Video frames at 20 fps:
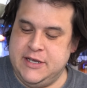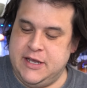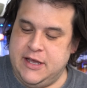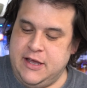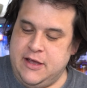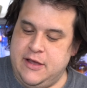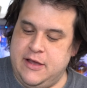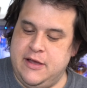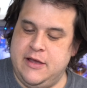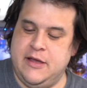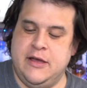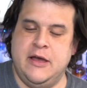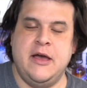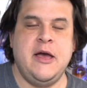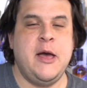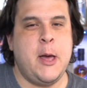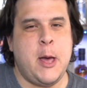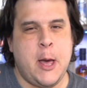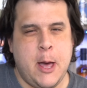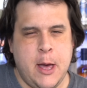to
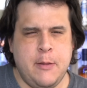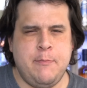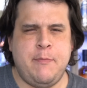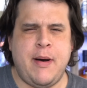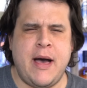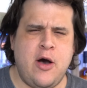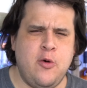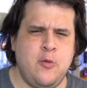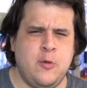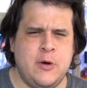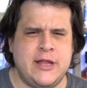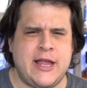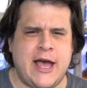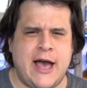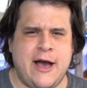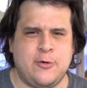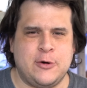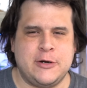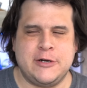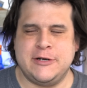about one
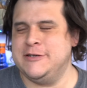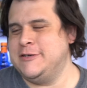hour.